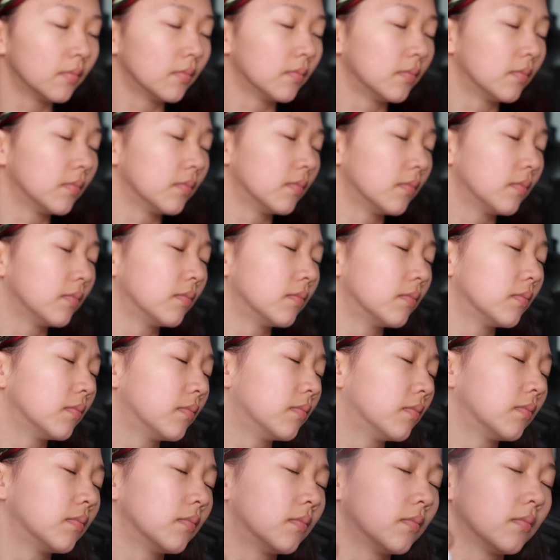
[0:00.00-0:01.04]
go over
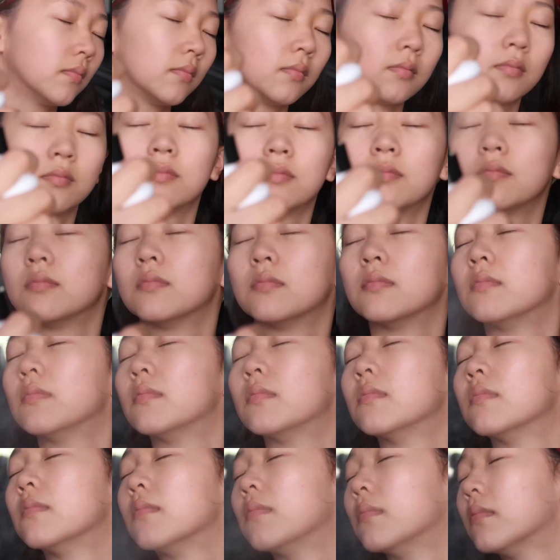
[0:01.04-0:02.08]
with a face
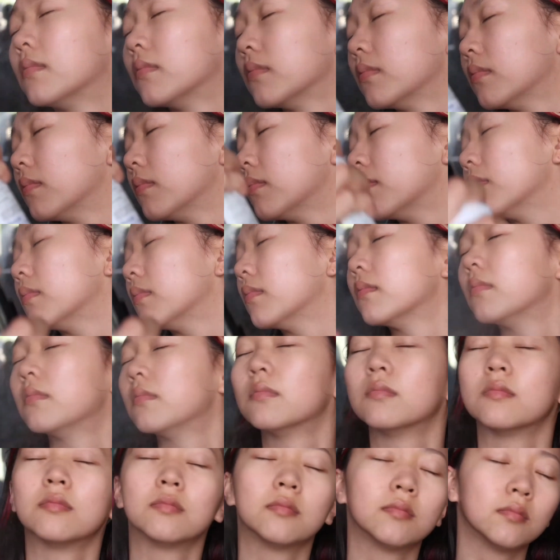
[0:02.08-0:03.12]
mist. You can use any
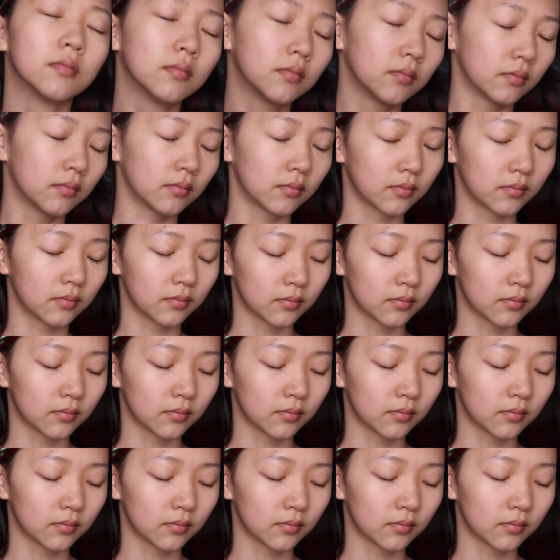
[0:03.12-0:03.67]
face mist. I'm just